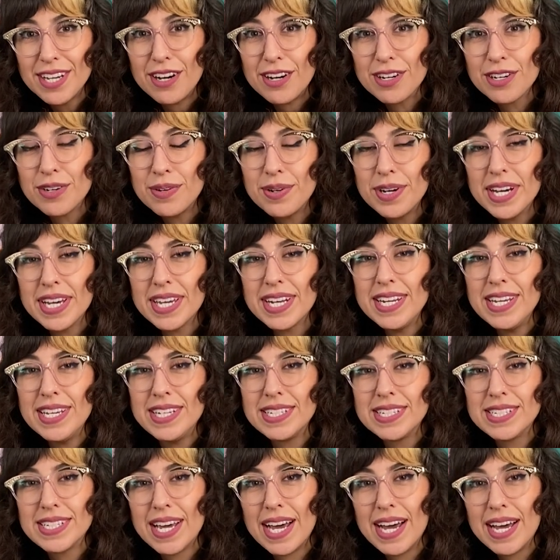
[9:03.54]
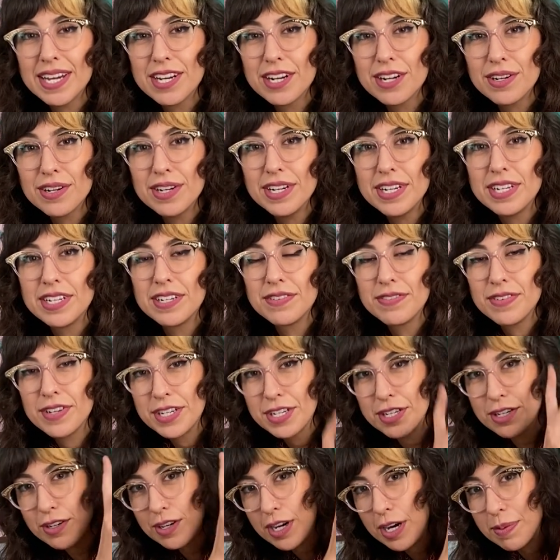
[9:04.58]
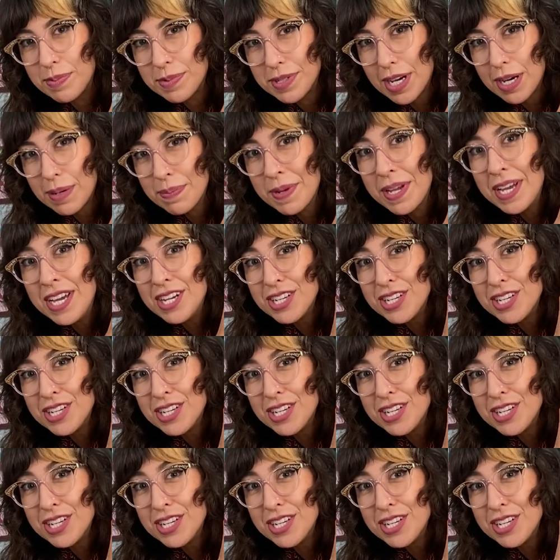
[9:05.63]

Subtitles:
I'll go ahead and tag her in the video up top.